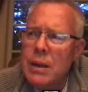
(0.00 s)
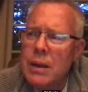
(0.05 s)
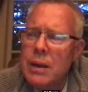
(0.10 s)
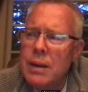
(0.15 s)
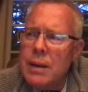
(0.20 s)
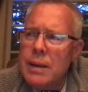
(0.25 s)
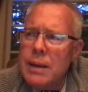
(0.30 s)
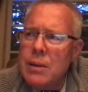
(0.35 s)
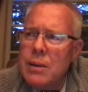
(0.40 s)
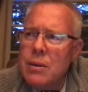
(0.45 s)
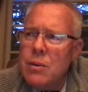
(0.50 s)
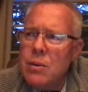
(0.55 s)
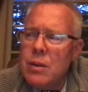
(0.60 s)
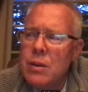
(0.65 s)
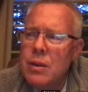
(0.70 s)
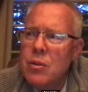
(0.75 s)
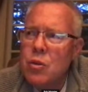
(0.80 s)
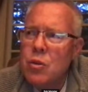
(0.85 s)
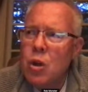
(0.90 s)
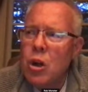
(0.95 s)
Let's
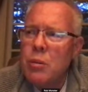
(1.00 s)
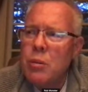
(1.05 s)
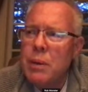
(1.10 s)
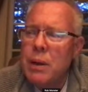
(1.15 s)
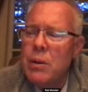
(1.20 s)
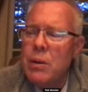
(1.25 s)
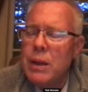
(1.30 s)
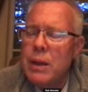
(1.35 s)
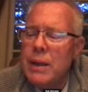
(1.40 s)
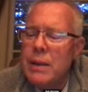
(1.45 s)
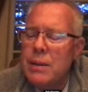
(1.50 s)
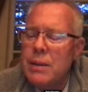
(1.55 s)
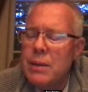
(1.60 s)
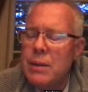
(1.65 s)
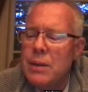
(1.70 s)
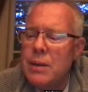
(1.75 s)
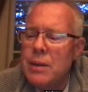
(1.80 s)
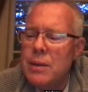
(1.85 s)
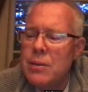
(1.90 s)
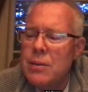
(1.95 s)
talk about like
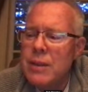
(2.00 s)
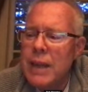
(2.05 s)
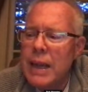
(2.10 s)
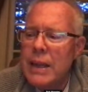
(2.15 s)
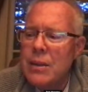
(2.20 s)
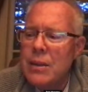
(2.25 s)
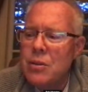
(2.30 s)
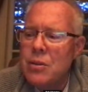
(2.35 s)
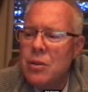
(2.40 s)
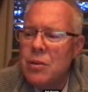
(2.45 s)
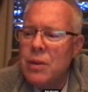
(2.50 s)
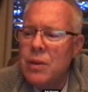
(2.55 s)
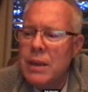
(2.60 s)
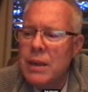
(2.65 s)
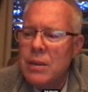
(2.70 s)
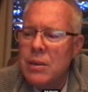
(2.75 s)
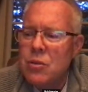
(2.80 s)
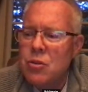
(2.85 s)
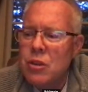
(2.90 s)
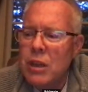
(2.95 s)
the status of like the
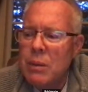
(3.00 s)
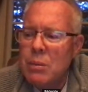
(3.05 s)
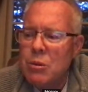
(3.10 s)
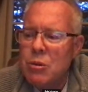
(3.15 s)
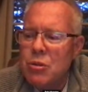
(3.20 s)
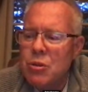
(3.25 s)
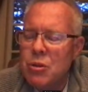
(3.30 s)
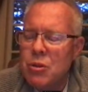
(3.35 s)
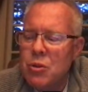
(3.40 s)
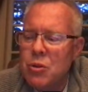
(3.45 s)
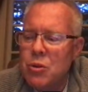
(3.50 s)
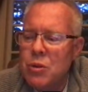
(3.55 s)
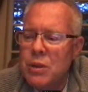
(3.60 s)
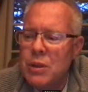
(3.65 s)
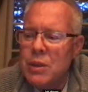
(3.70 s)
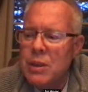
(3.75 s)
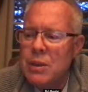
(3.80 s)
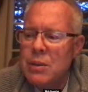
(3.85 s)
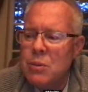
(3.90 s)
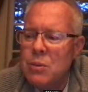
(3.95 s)

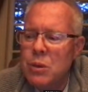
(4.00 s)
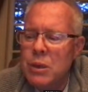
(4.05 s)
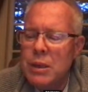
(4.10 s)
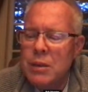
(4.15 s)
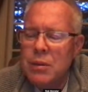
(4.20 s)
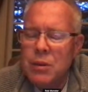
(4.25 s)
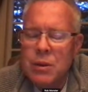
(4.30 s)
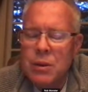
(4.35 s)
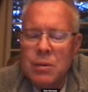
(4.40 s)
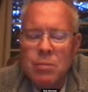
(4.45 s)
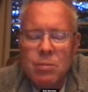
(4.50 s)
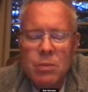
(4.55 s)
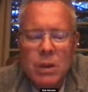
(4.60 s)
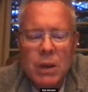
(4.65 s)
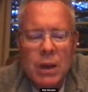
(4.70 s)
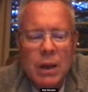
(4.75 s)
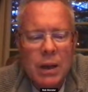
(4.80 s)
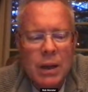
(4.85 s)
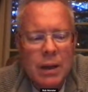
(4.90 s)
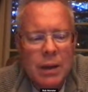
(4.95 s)
cybersecurity, whatever,
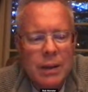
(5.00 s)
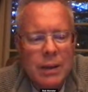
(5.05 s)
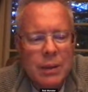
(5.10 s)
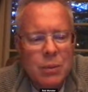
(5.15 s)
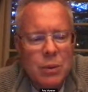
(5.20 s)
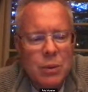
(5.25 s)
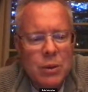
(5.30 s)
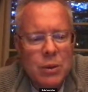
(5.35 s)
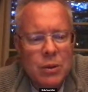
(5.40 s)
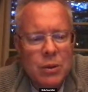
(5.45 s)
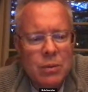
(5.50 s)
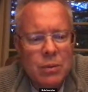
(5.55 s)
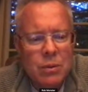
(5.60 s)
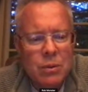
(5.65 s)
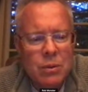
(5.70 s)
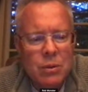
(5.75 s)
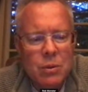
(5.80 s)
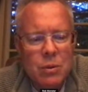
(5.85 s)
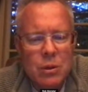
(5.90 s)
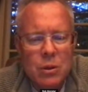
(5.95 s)
that we're,
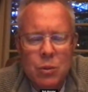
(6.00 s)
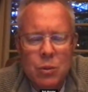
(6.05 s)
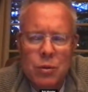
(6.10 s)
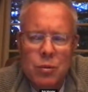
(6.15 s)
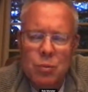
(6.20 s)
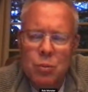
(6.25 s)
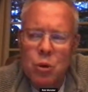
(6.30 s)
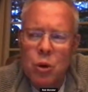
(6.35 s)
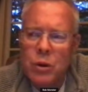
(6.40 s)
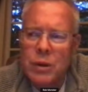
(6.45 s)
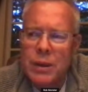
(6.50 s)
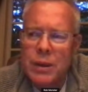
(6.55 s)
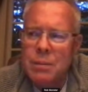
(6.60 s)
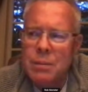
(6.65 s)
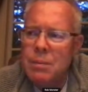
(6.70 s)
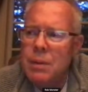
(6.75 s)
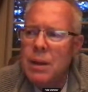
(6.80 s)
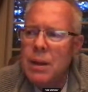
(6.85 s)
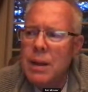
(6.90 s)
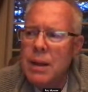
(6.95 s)
you know, we've brought in
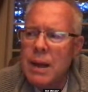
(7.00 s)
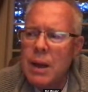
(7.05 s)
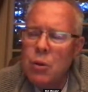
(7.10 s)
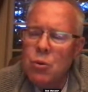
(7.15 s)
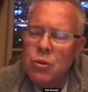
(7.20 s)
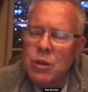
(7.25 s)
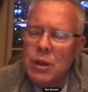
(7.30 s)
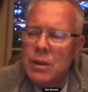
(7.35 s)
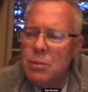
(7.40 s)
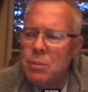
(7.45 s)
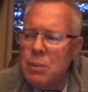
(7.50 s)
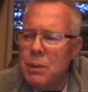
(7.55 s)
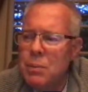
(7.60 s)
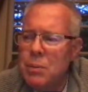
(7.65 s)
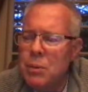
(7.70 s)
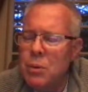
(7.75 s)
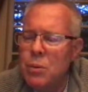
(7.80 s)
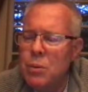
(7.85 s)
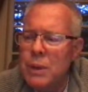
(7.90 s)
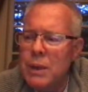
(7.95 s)
outside people.
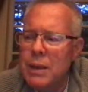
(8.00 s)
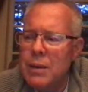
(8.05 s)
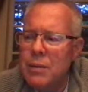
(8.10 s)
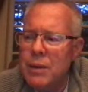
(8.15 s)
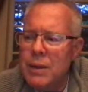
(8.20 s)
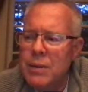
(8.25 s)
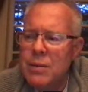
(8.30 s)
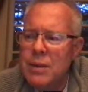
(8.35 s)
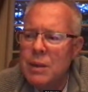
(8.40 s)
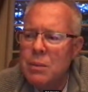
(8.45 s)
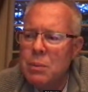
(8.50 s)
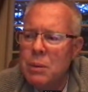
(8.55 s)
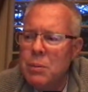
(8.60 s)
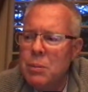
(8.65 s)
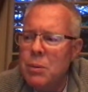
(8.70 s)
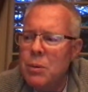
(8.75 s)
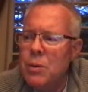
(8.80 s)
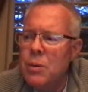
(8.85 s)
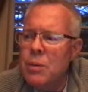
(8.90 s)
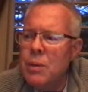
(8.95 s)
We have inside
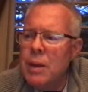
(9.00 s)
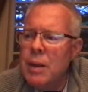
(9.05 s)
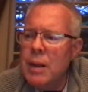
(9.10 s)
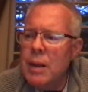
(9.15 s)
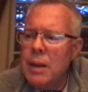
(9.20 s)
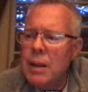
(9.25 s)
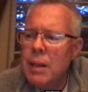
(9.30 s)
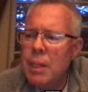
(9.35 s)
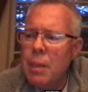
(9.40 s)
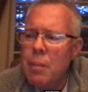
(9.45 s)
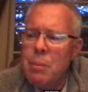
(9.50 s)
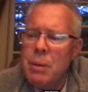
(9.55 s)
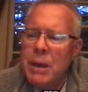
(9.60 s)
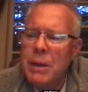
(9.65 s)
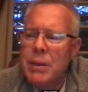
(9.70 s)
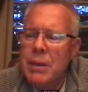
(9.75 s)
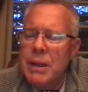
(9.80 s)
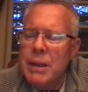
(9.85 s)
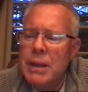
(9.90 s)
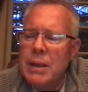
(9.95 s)
people. The big
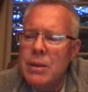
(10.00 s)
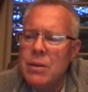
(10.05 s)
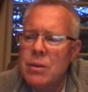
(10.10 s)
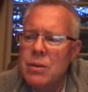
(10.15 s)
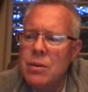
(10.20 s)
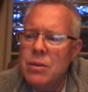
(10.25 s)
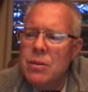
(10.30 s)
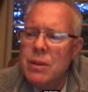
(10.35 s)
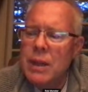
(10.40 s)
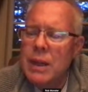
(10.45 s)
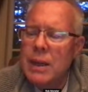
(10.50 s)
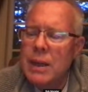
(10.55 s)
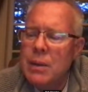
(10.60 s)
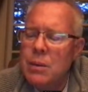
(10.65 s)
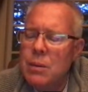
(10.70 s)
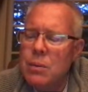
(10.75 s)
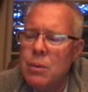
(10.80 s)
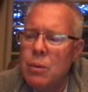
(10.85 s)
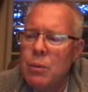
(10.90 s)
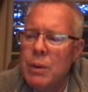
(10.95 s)
thing is like
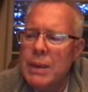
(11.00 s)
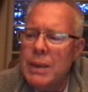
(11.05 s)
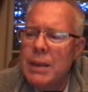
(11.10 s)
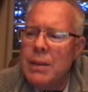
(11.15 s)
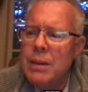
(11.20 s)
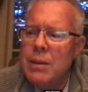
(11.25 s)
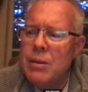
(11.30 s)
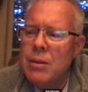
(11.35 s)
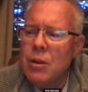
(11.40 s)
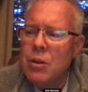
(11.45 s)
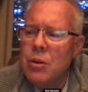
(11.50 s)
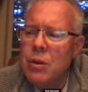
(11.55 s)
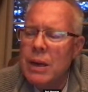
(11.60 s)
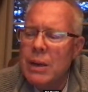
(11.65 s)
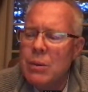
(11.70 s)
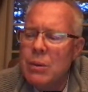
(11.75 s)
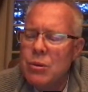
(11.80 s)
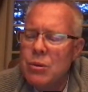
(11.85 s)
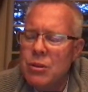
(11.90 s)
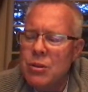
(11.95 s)
when we did these other
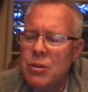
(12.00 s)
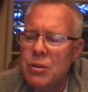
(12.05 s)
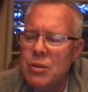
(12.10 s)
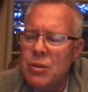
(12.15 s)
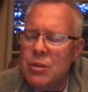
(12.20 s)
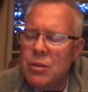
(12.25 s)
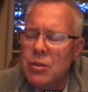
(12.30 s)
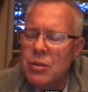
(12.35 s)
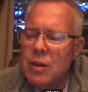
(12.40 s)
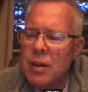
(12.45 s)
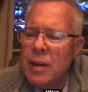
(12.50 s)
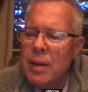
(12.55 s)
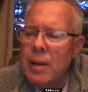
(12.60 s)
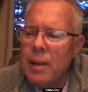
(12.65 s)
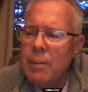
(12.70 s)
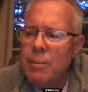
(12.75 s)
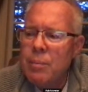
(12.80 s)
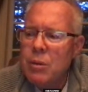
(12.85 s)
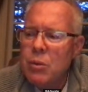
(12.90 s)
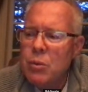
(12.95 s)
acquisitions,
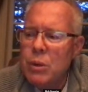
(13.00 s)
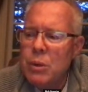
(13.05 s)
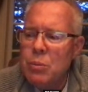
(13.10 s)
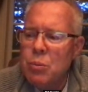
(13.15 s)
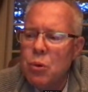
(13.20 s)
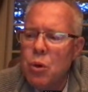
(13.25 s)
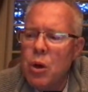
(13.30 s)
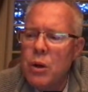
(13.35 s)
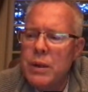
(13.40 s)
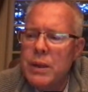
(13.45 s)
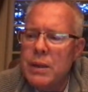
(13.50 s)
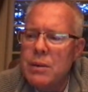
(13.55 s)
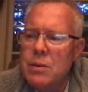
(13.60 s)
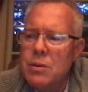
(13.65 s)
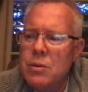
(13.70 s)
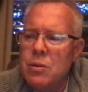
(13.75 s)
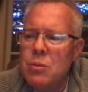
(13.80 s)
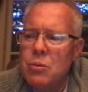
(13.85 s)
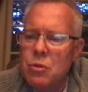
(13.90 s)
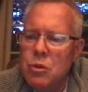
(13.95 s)
we brought in
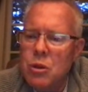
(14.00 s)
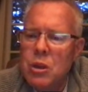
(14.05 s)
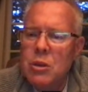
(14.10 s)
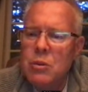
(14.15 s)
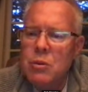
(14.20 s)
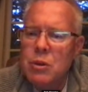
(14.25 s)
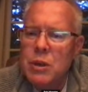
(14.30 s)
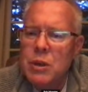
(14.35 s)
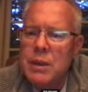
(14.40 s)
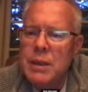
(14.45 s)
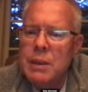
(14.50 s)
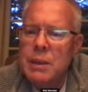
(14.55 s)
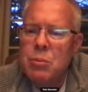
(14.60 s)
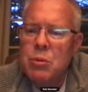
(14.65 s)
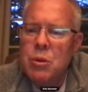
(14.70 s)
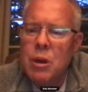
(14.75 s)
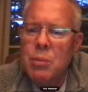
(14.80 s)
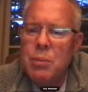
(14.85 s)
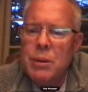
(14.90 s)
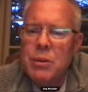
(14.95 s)
some really, really
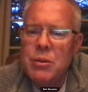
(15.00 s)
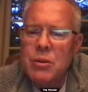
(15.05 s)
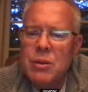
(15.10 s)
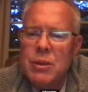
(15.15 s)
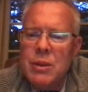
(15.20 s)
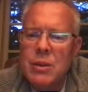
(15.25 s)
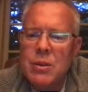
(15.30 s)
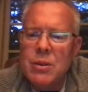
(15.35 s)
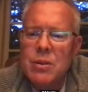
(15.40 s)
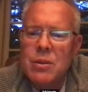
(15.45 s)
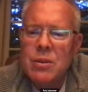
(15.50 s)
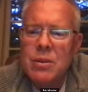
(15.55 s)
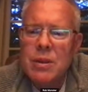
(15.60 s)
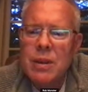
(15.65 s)
tip-top engineers,